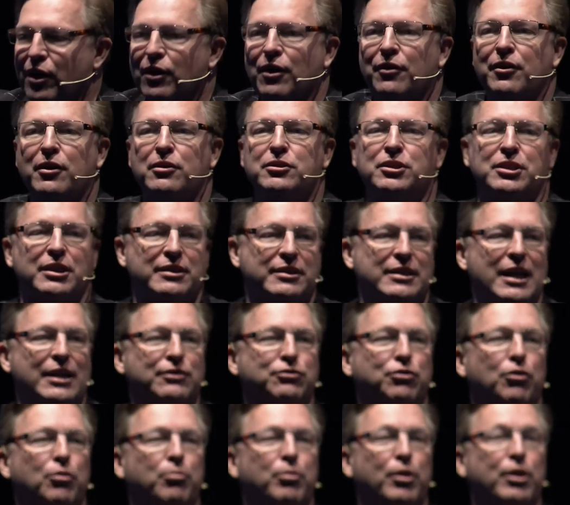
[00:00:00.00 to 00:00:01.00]
of those
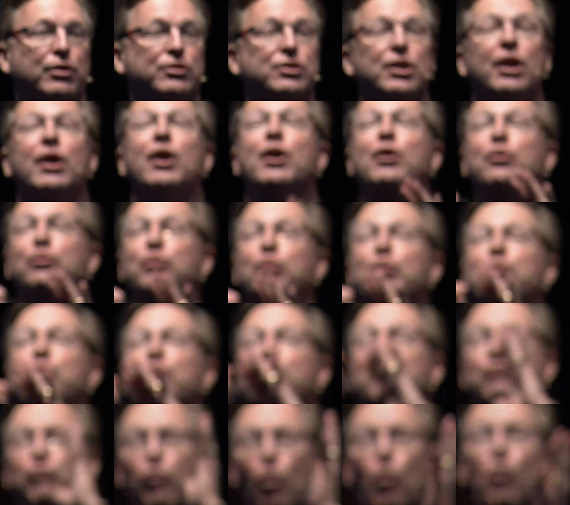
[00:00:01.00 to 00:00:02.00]
successful books, do the
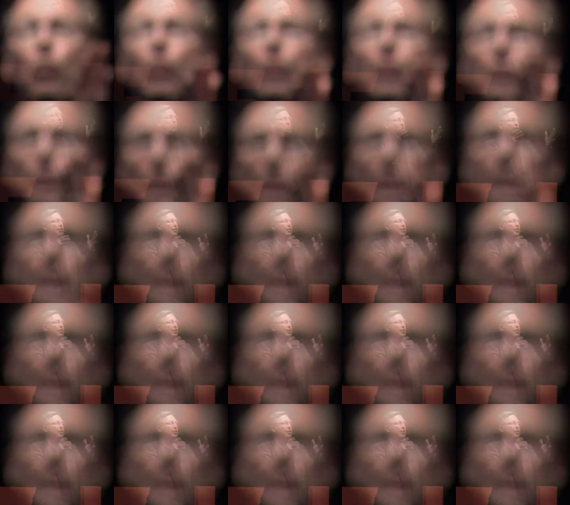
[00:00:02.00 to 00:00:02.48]
forward